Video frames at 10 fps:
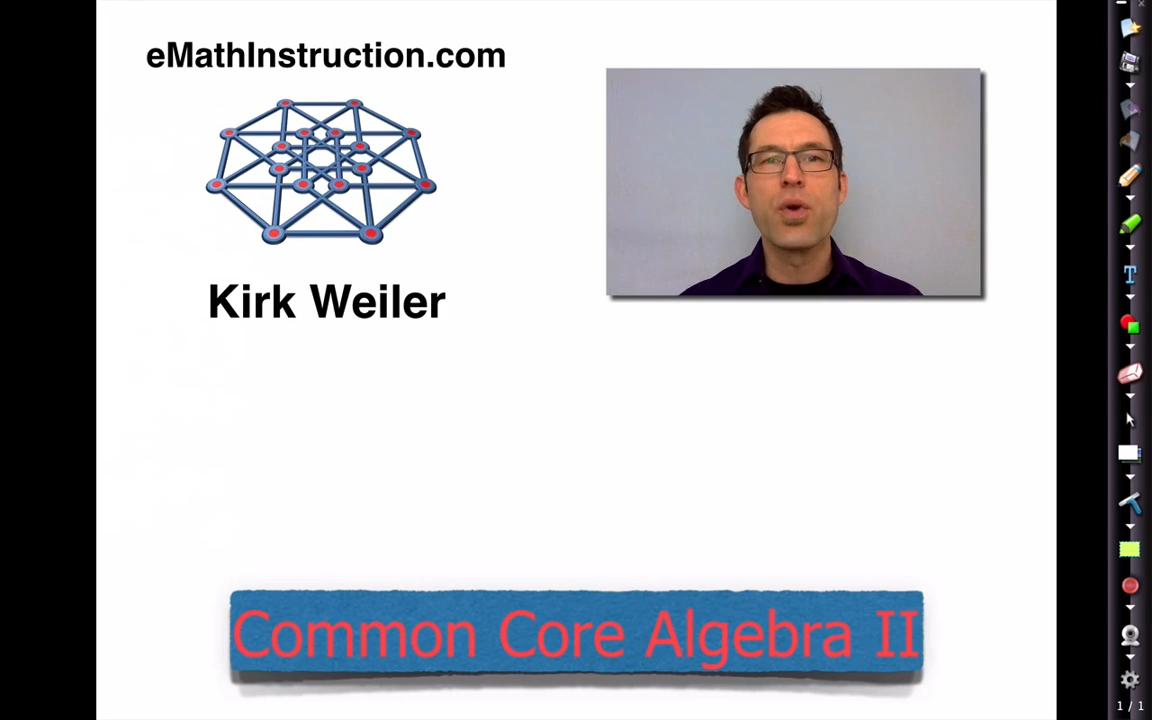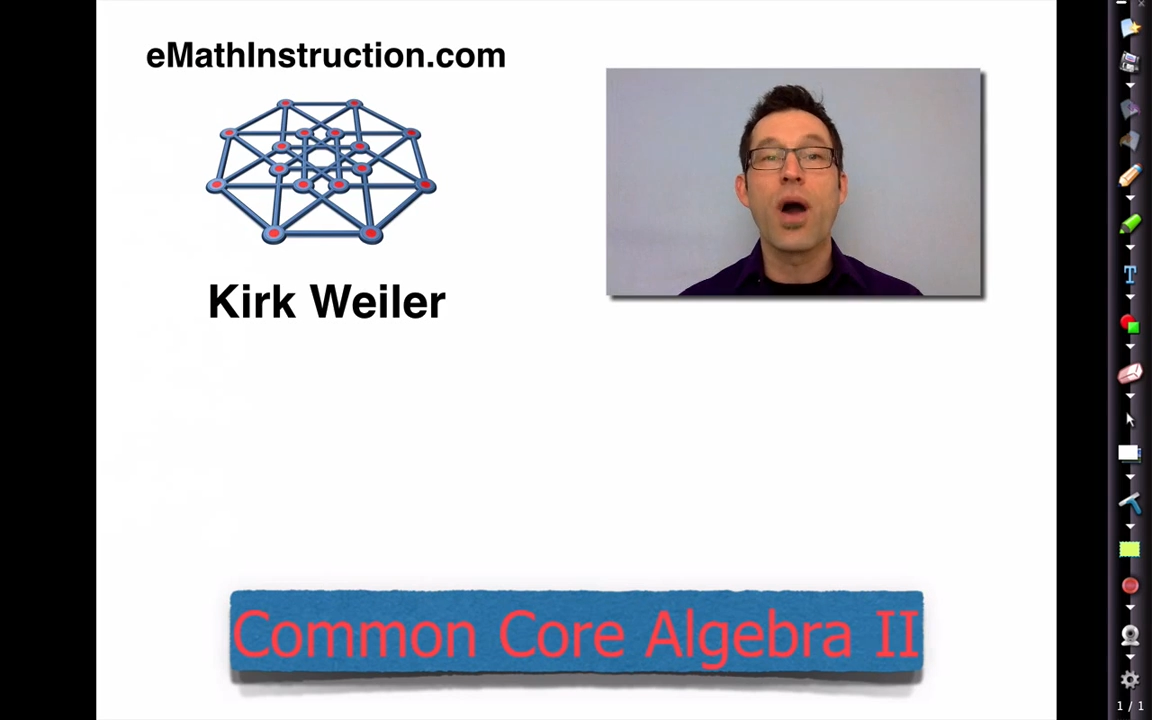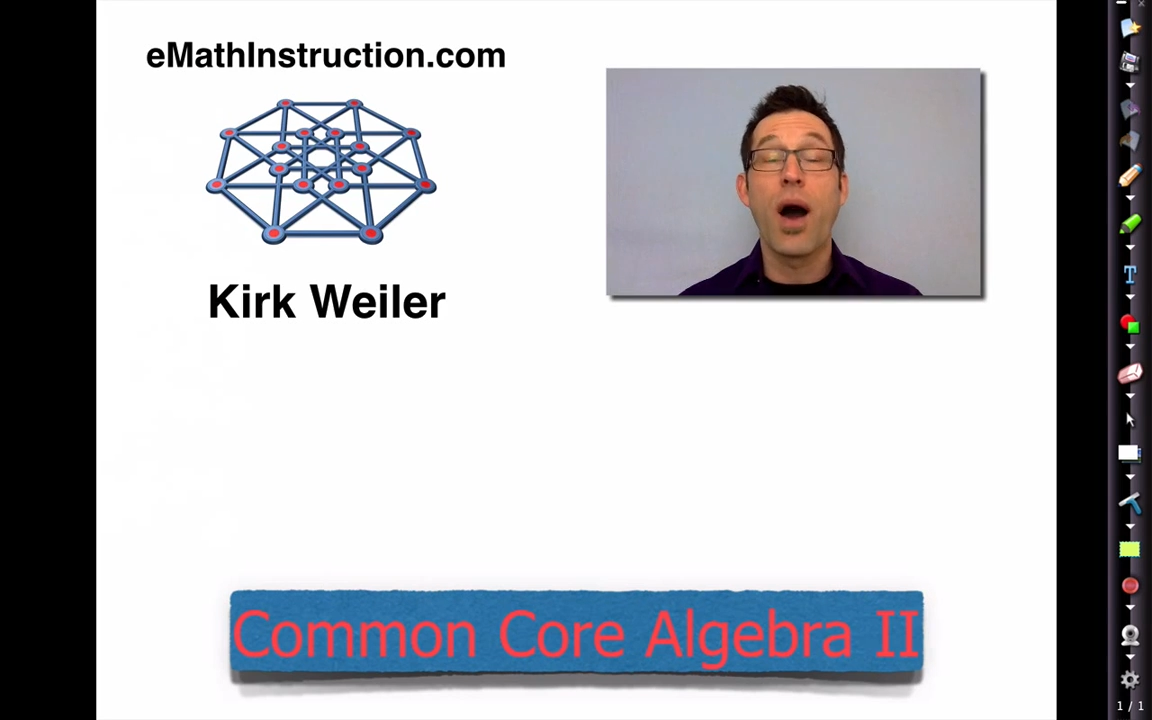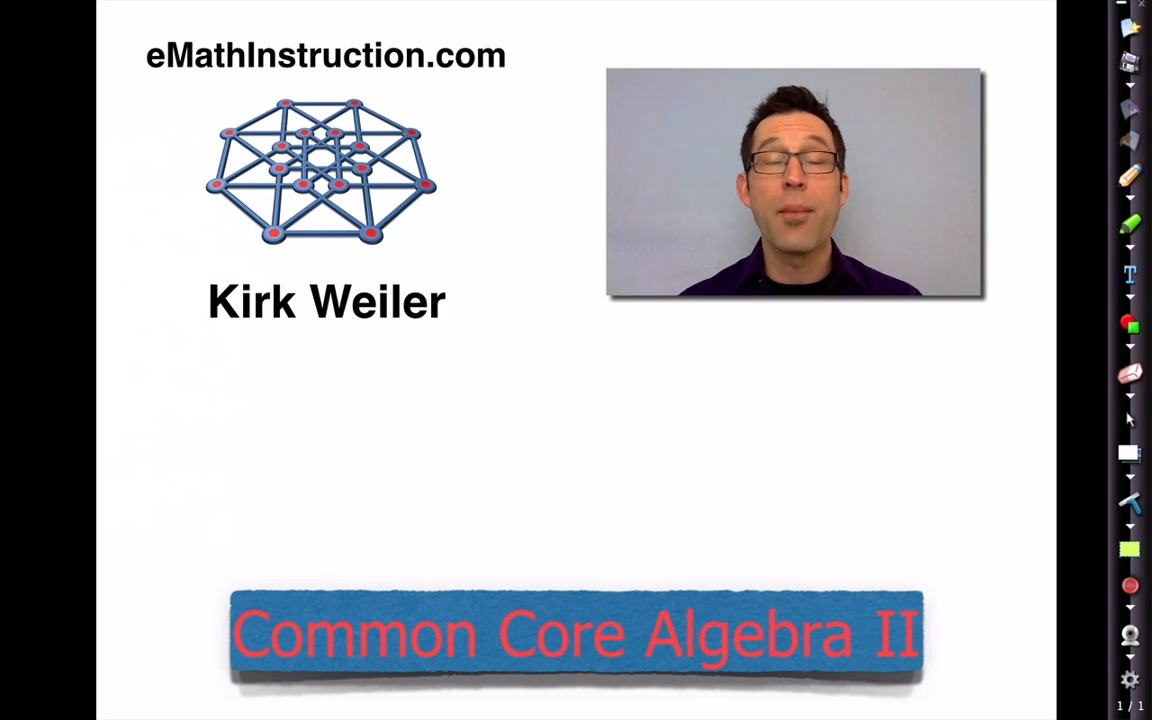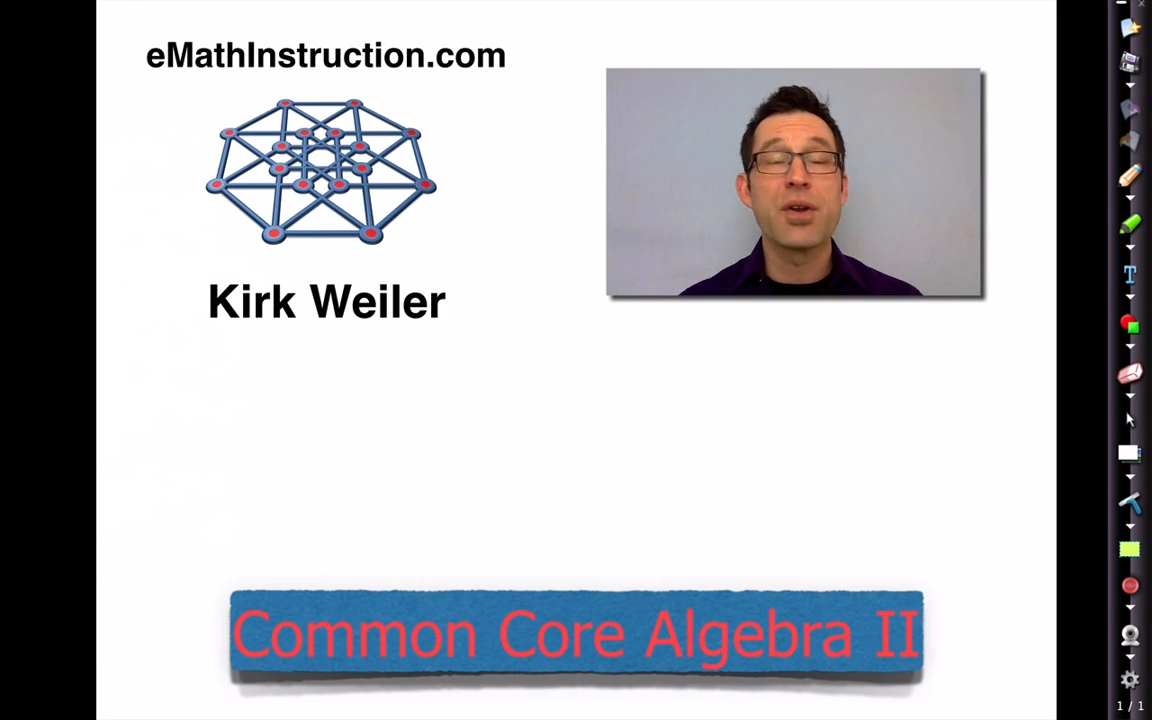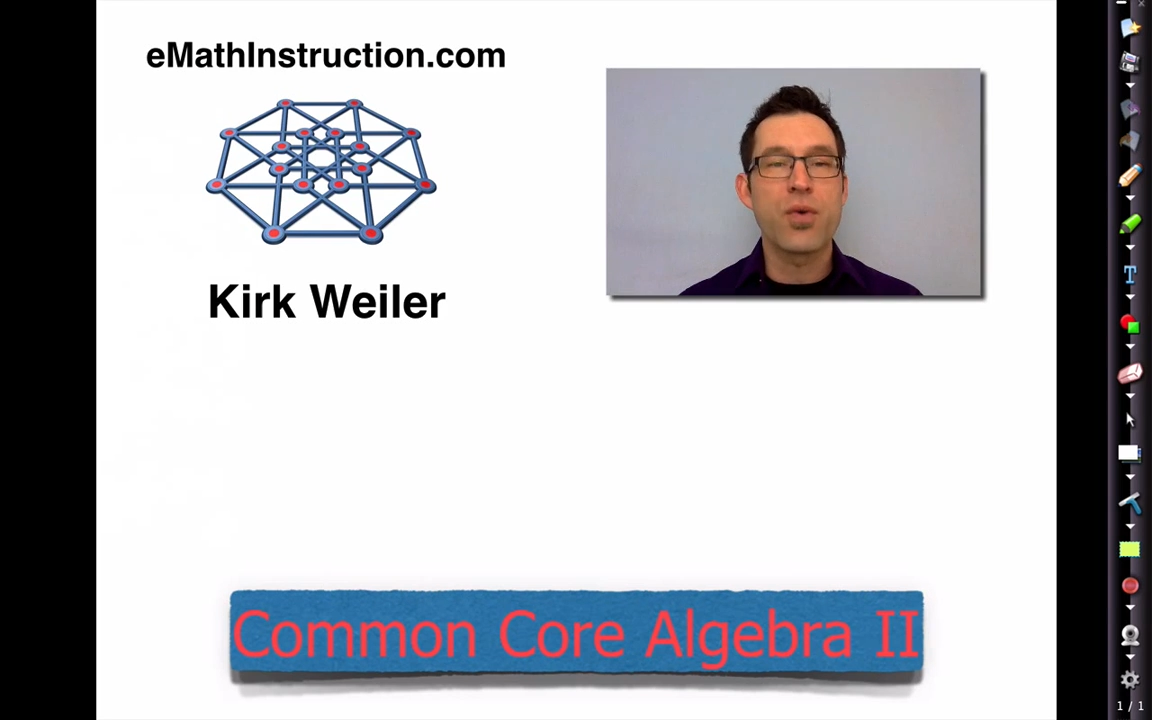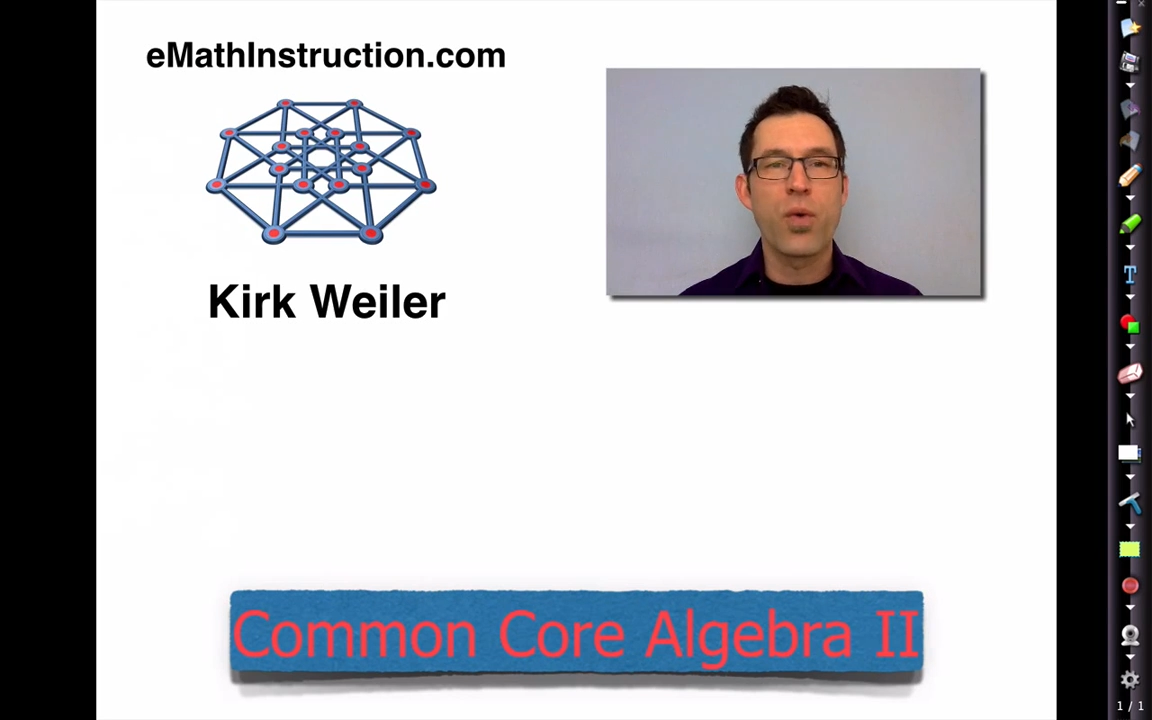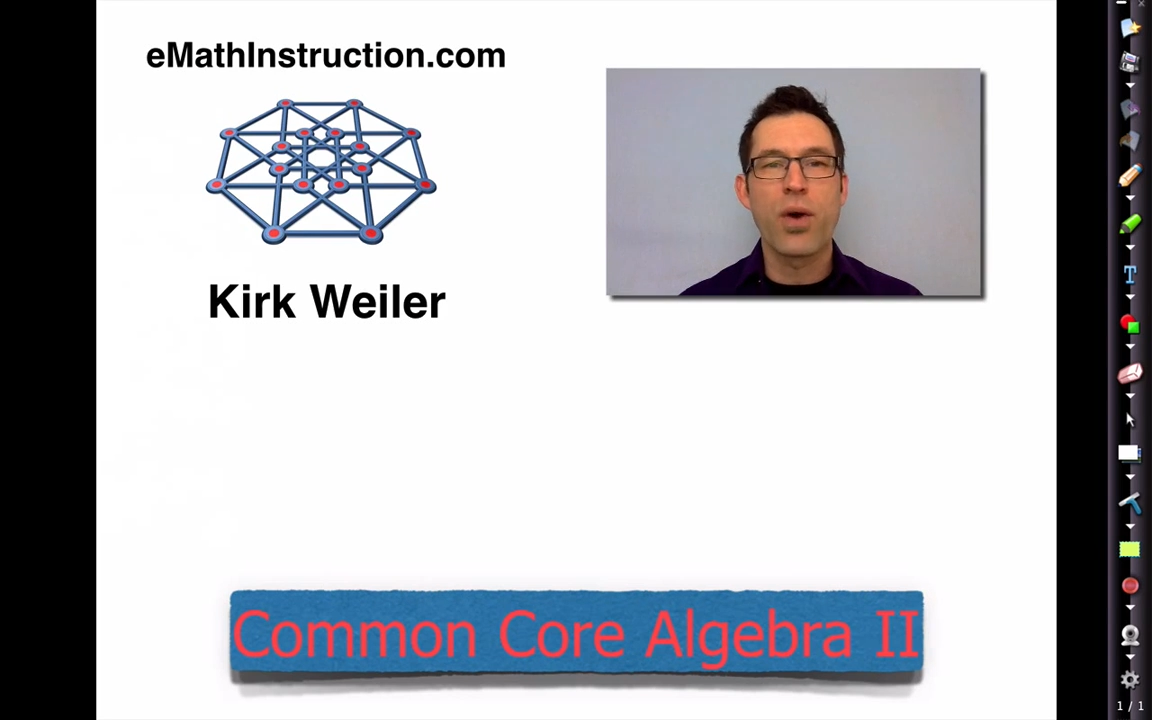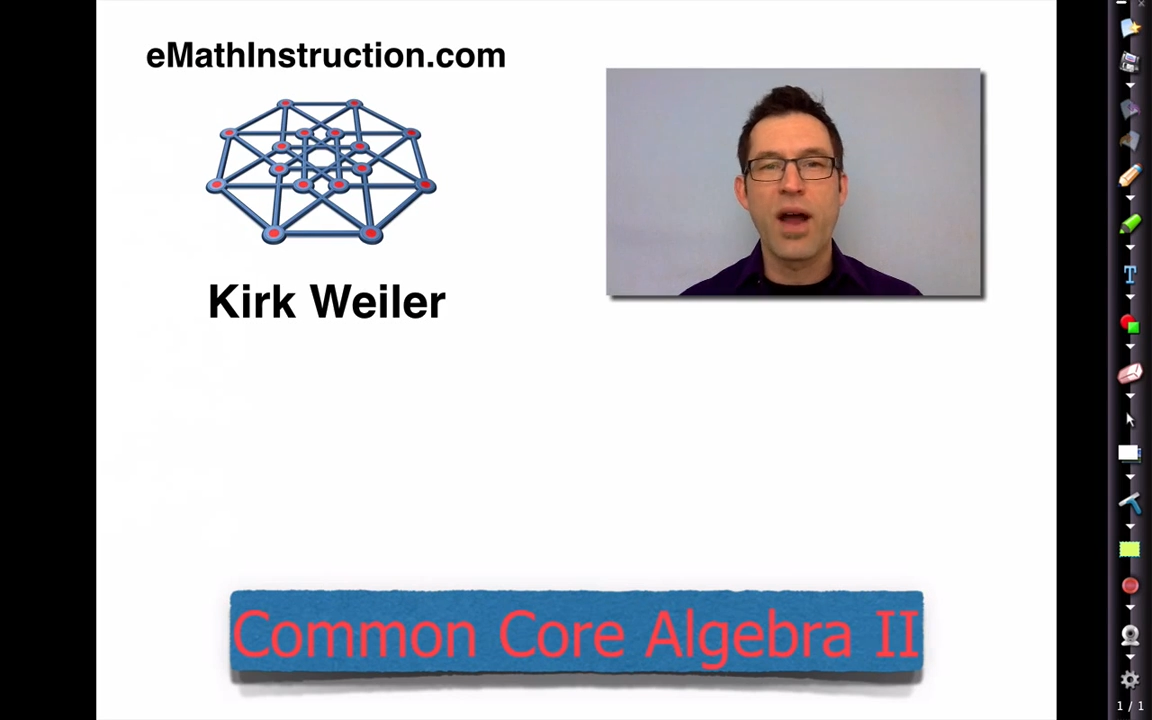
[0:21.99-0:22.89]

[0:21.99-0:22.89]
Common Core